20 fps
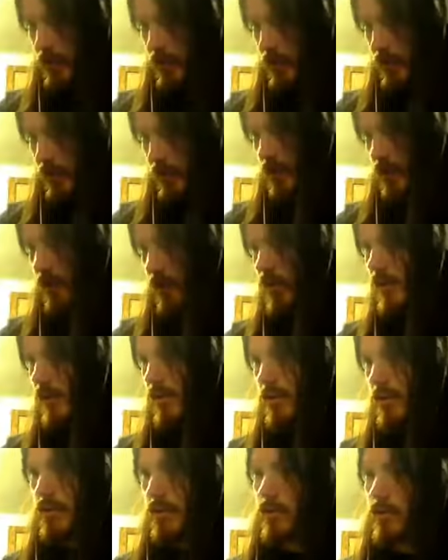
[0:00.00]

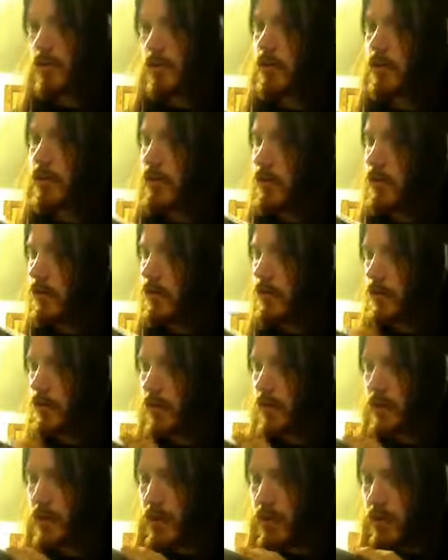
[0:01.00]
It's
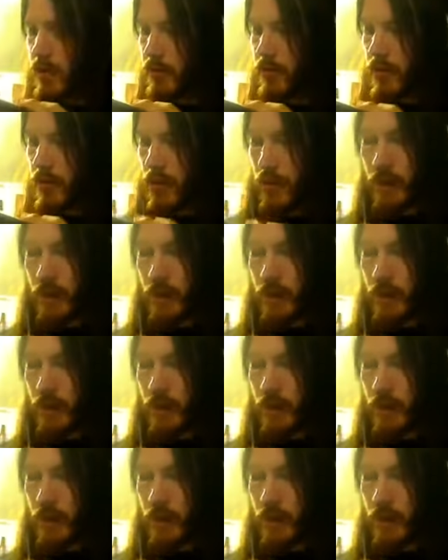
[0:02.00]
on the edge.